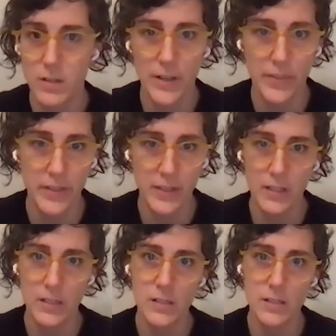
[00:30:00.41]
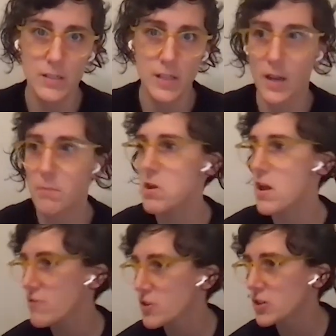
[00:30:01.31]
on things and saying, I'm
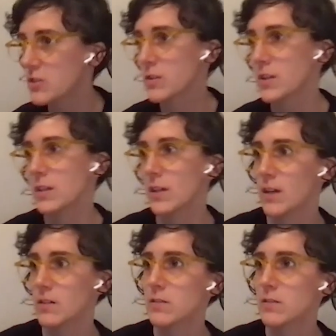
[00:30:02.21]
never drink again.